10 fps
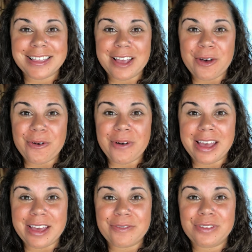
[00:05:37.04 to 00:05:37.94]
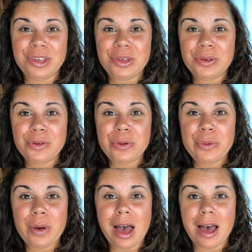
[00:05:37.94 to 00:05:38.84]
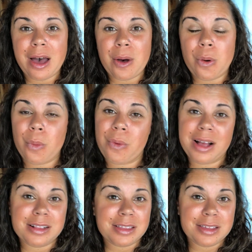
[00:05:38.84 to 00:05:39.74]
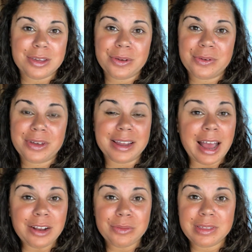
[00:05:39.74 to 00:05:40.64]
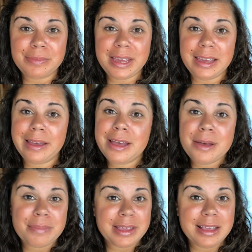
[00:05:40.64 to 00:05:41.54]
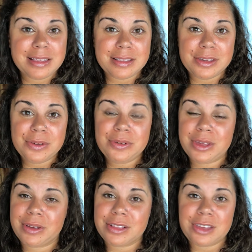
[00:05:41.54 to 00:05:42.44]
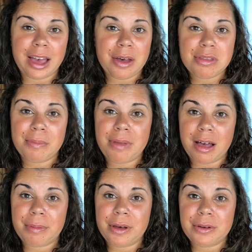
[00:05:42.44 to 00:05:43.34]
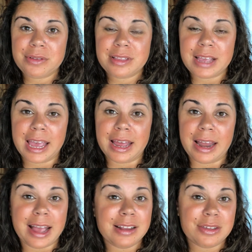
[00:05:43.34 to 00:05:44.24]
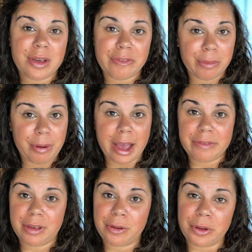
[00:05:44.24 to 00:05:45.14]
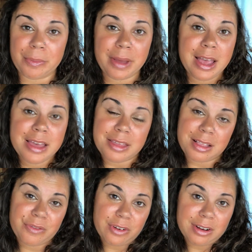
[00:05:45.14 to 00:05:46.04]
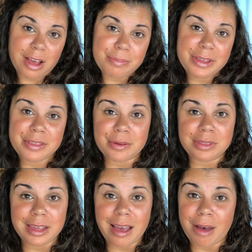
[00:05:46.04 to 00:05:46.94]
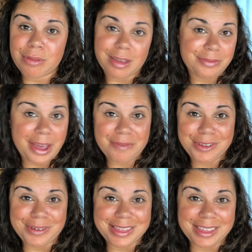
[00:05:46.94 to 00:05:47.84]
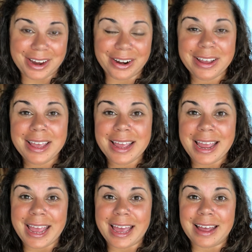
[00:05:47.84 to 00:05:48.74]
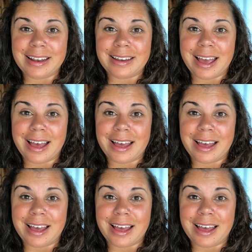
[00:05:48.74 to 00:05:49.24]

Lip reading: So if you want to connect with me, please do. You can check out the blog post, and I do have a private group that's for adoptees only. I would love to have you in there. And